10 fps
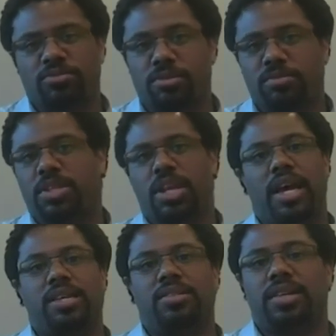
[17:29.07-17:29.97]
from
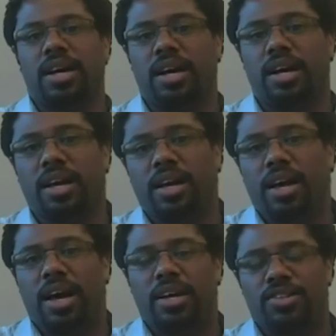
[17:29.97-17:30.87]
today's uh,
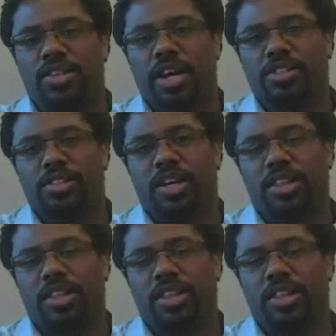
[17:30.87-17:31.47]
uh discussion.